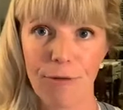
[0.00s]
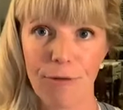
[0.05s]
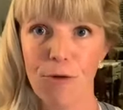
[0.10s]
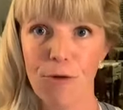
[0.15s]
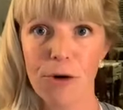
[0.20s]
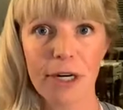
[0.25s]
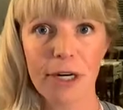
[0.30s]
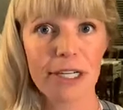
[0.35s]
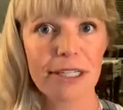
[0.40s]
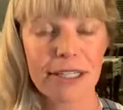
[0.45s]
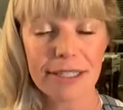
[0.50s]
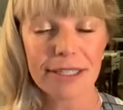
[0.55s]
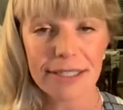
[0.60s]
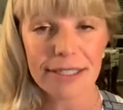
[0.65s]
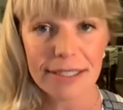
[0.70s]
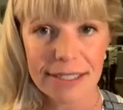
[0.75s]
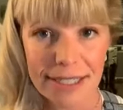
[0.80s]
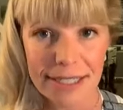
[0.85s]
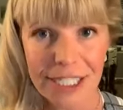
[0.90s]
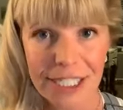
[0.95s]
for
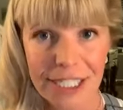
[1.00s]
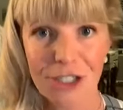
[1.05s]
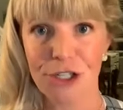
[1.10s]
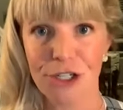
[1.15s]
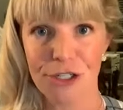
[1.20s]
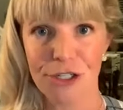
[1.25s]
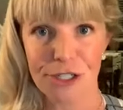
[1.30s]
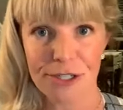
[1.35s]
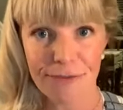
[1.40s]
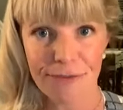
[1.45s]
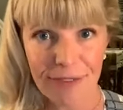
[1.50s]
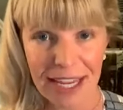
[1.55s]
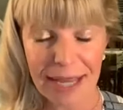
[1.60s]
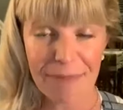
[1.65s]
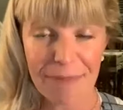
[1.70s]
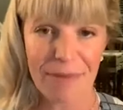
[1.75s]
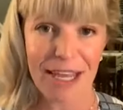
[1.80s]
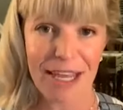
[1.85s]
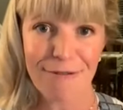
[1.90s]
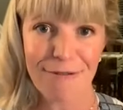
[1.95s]
teachers,
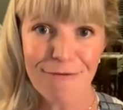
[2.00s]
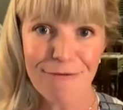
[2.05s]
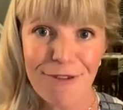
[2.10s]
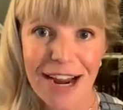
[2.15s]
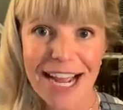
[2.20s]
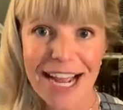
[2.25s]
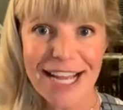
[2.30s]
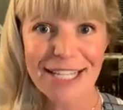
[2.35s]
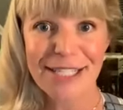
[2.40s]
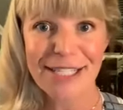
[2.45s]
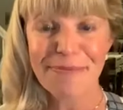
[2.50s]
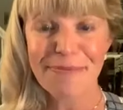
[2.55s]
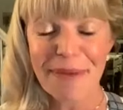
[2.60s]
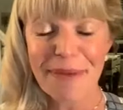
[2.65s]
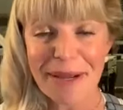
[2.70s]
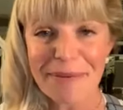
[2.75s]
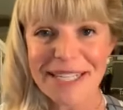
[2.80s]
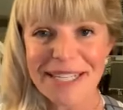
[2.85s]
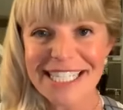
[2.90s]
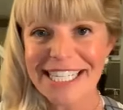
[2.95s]
family, friends,
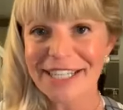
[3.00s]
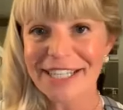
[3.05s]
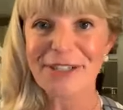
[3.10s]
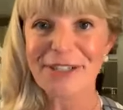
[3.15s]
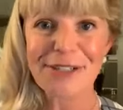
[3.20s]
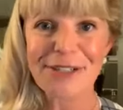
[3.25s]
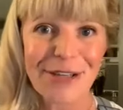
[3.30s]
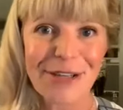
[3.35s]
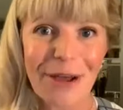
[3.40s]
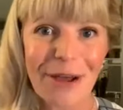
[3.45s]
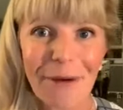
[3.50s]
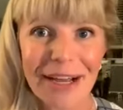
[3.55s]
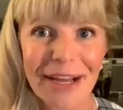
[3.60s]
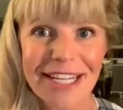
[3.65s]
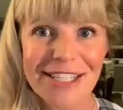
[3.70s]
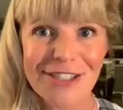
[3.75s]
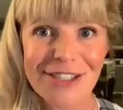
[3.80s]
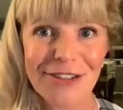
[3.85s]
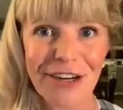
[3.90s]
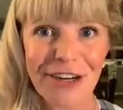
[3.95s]
babysitters, yoga
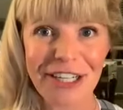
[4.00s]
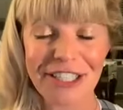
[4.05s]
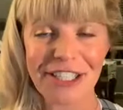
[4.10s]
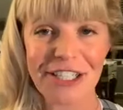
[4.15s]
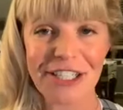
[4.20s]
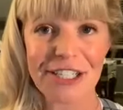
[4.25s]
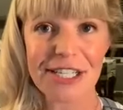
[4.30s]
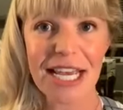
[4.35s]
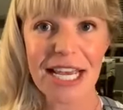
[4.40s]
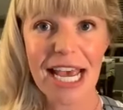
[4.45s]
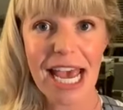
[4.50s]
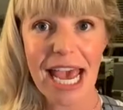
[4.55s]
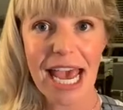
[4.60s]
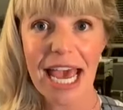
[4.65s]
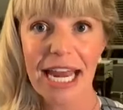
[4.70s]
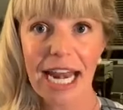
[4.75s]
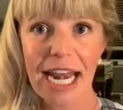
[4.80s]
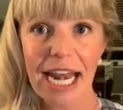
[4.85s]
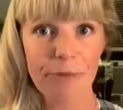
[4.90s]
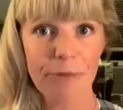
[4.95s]
instructors,
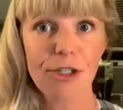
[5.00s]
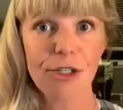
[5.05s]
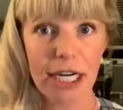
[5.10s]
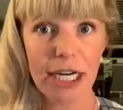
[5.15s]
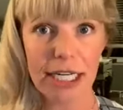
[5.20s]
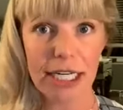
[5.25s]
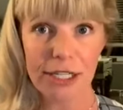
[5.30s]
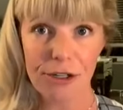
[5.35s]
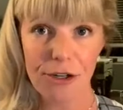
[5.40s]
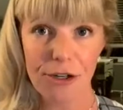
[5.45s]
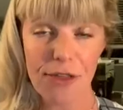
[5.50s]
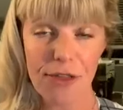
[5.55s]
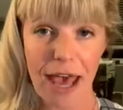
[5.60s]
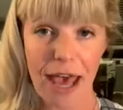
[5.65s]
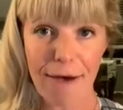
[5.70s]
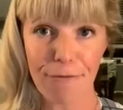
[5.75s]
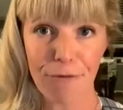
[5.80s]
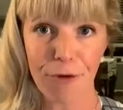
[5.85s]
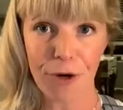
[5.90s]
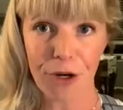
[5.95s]
and I'm trying to do
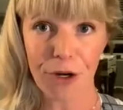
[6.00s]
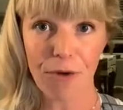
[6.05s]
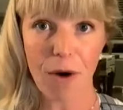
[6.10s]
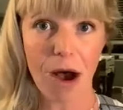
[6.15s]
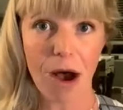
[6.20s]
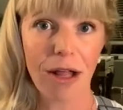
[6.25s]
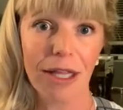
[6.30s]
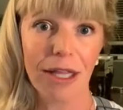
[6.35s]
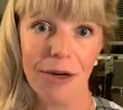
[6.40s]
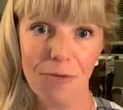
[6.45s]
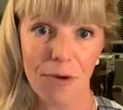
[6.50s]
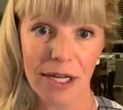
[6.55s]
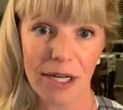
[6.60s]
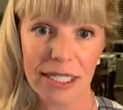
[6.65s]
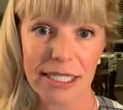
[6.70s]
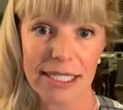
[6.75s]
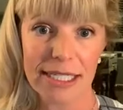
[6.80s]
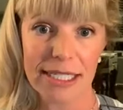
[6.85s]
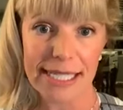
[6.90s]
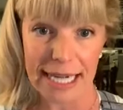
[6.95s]
that for you all in
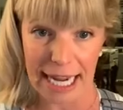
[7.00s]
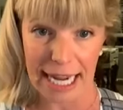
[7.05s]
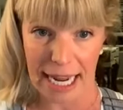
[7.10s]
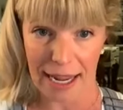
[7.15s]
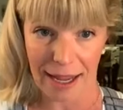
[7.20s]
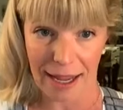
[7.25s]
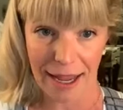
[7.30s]
one sitting.